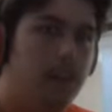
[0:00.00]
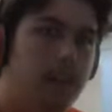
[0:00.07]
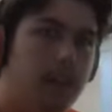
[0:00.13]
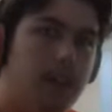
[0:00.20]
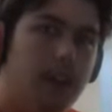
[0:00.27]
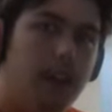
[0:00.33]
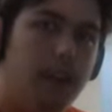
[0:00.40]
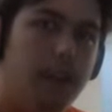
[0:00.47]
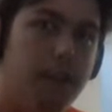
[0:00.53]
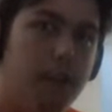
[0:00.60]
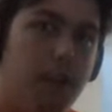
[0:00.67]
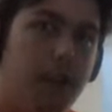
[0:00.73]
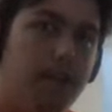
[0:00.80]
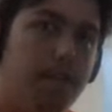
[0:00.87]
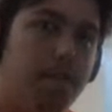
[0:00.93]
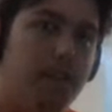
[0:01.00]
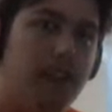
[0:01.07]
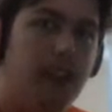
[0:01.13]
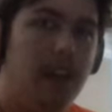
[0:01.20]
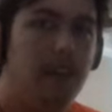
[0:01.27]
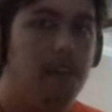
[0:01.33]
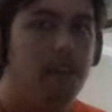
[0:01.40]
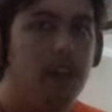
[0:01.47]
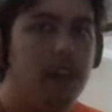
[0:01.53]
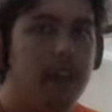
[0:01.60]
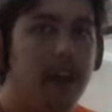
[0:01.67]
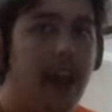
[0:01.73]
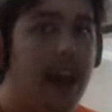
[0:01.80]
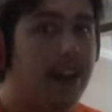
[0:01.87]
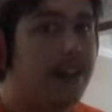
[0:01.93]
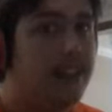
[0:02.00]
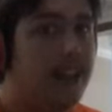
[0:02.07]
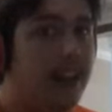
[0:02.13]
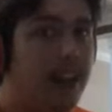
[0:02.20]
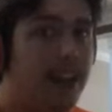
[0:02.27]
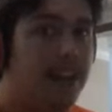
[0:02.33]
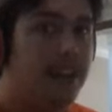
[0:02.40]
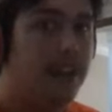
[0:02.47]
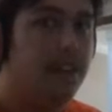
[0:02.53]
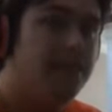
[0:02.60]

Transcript: Third ruin, Cacti Canyon.